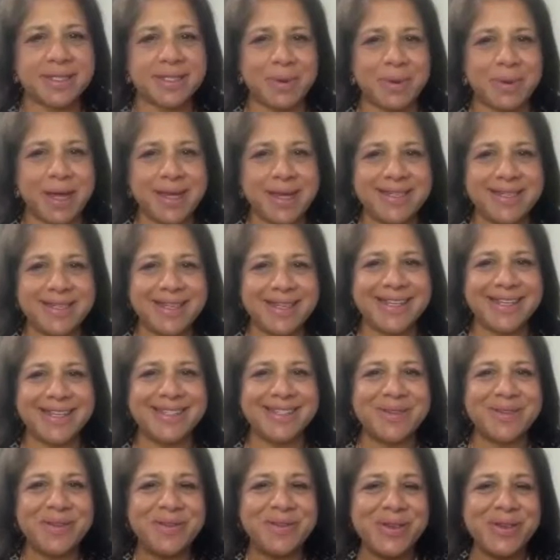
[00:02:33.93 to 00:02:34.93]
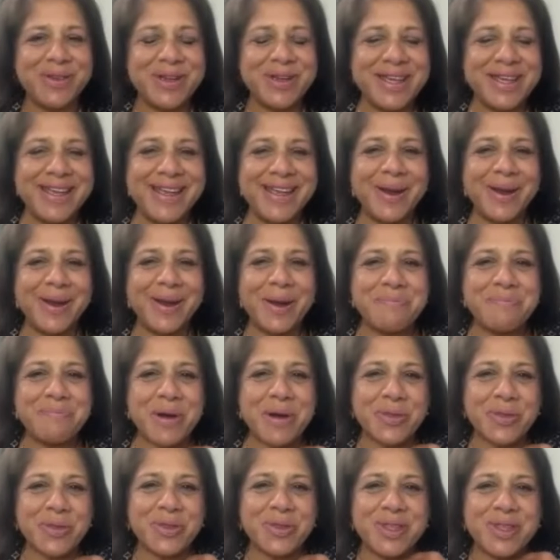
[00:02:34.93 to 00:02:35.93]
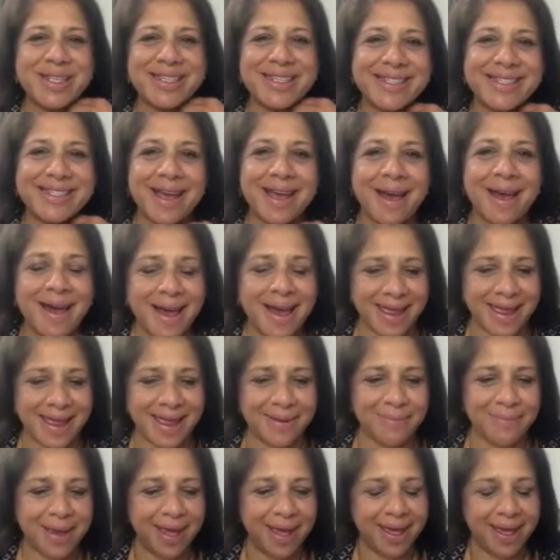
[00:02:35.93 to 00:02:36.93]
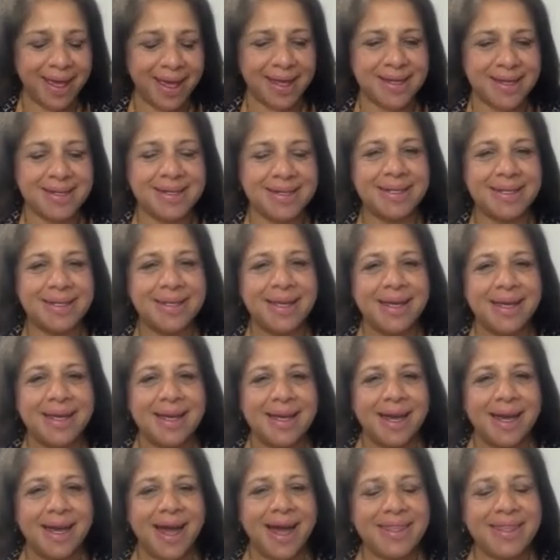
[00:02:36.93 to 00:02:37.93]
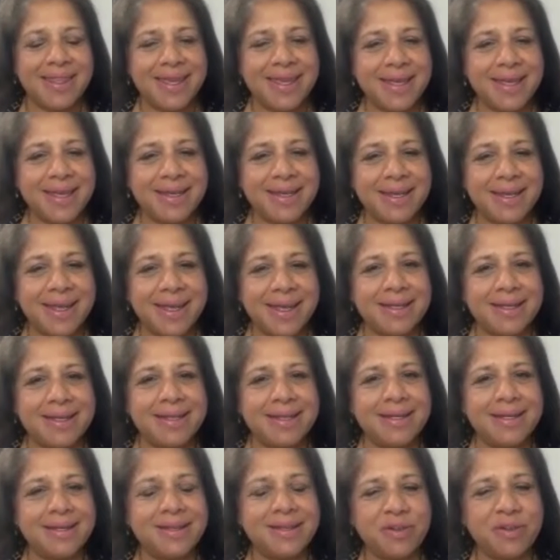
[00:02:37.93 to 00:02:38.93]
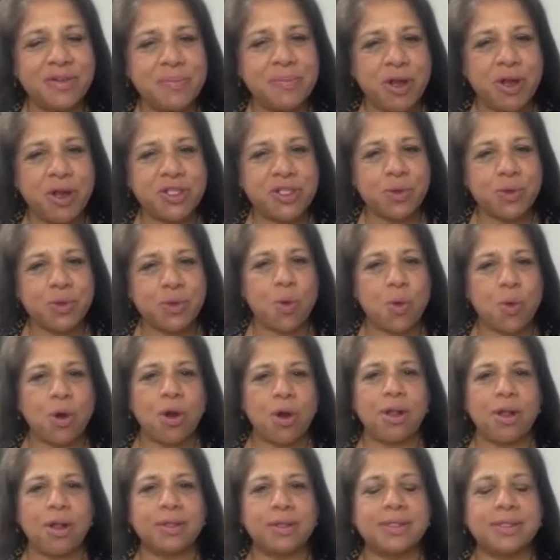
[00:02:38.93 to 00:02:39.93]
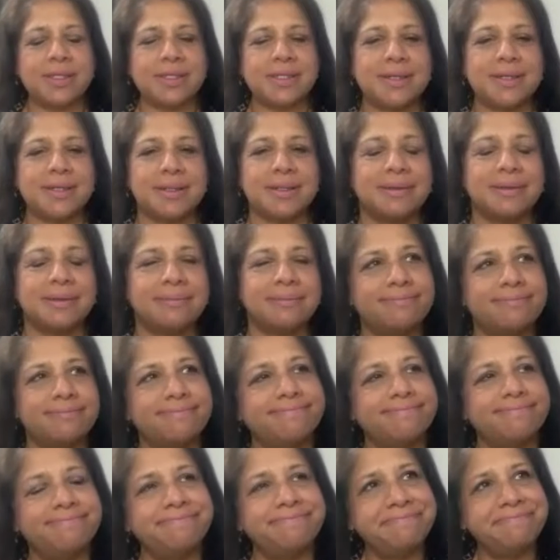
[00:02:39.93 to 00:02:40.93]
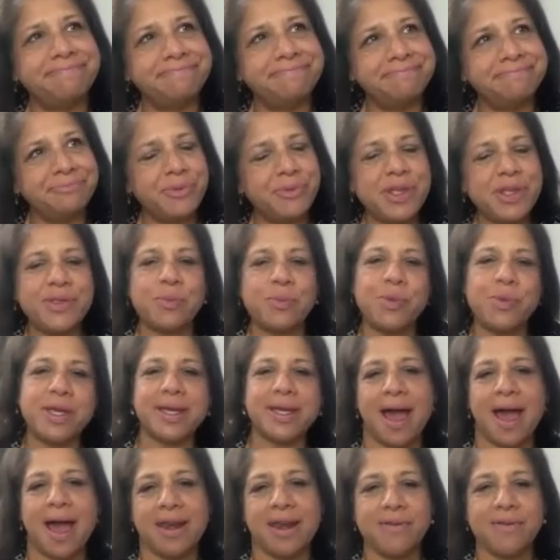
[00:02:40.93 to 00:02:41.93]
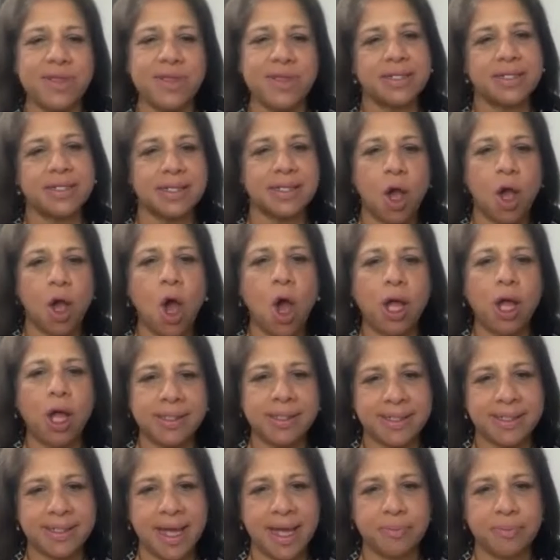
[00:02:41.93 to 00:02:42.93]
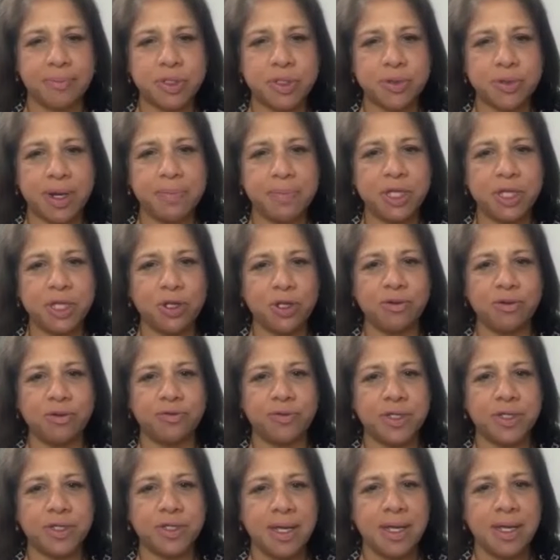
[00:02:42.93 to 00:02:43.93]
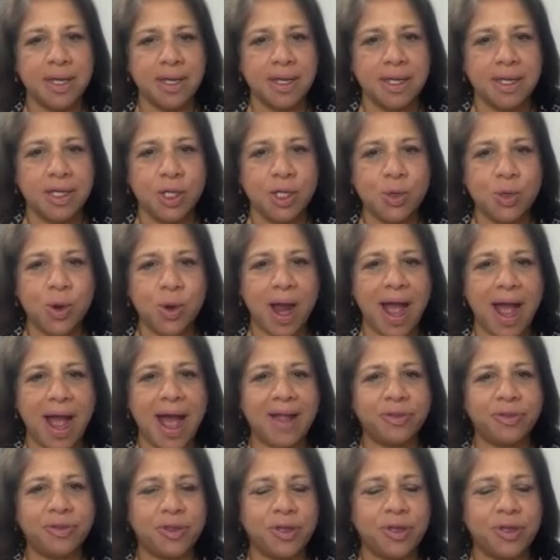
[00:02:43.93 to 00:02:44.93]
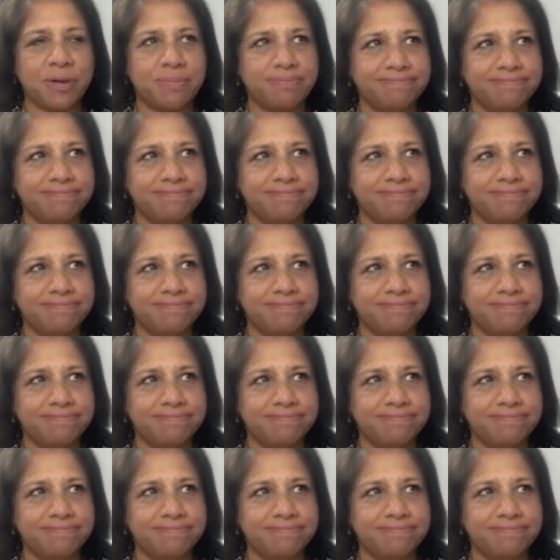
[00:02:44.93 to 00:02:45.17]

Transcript: right? Like, because you, you hear about this time, and I think in, in different parts of the world, we, we kind of think it's a concept, right? But you've you are at the